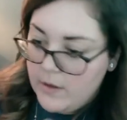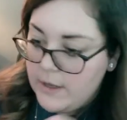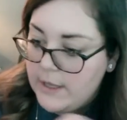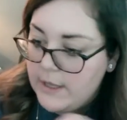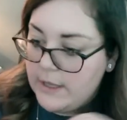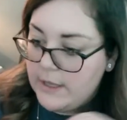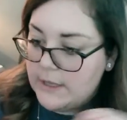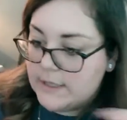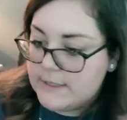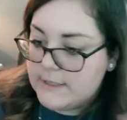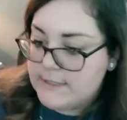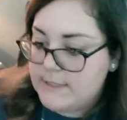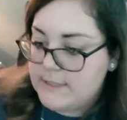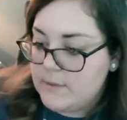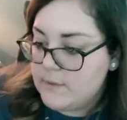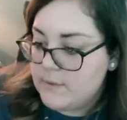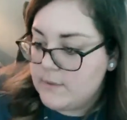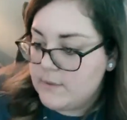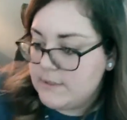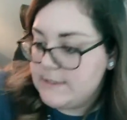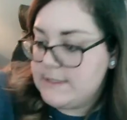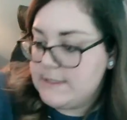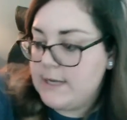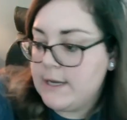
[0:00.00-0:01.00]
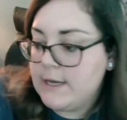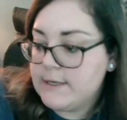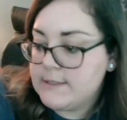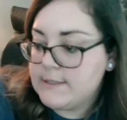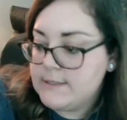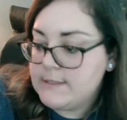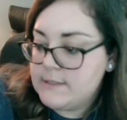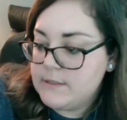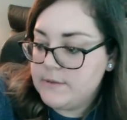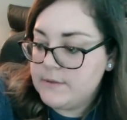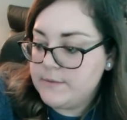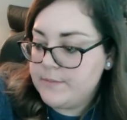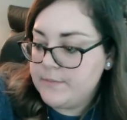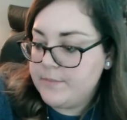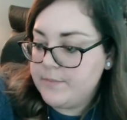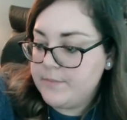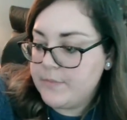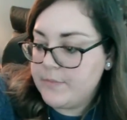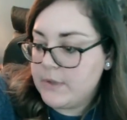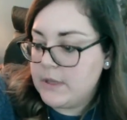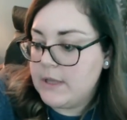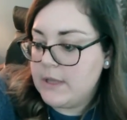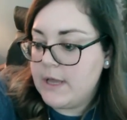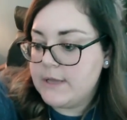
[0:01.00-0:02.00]
Okay, let's see what's
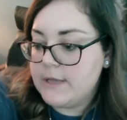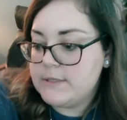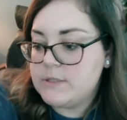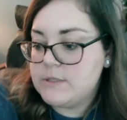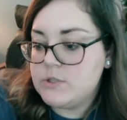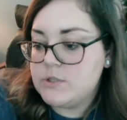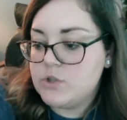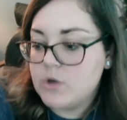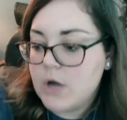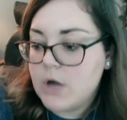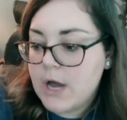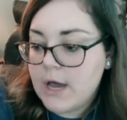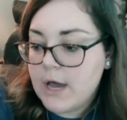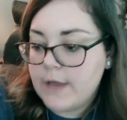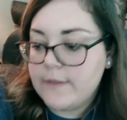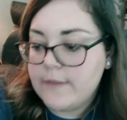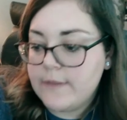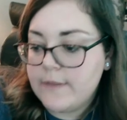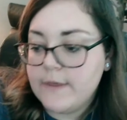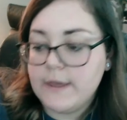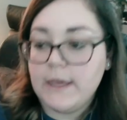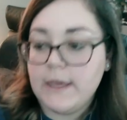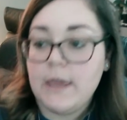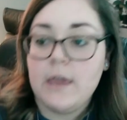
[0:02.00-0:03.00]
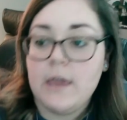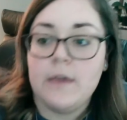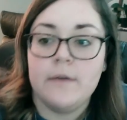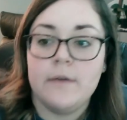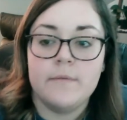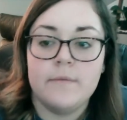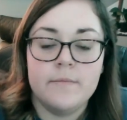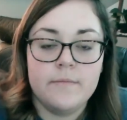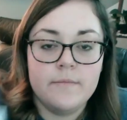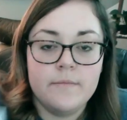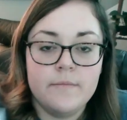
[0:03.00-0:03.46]
next. Let's try the key.